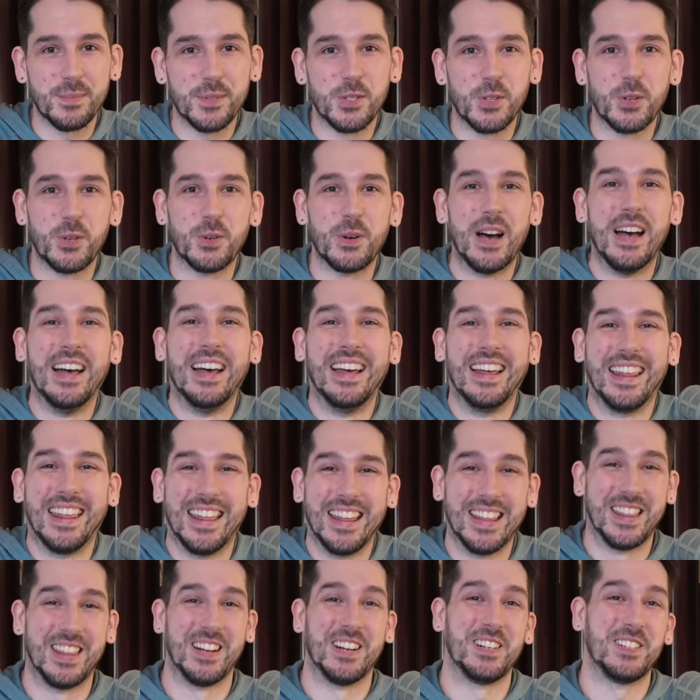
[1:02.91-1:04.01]
So
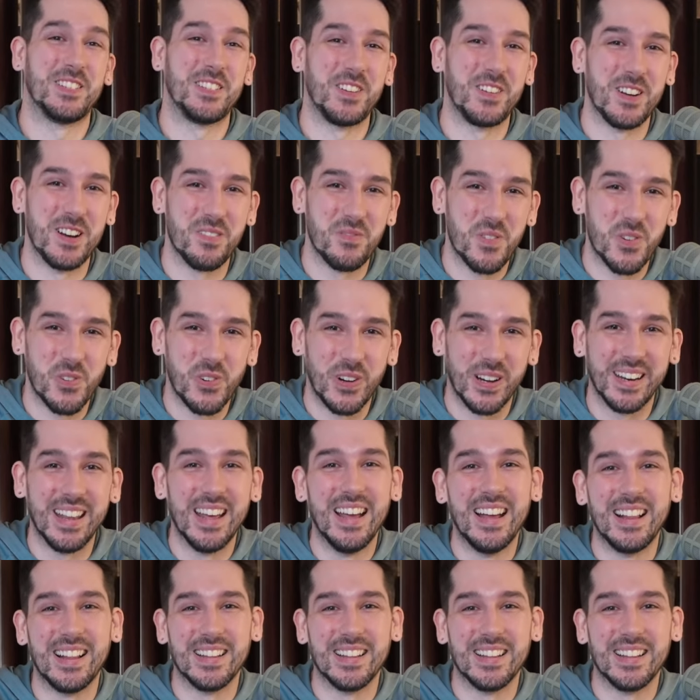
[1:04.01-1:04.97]
there's your number one.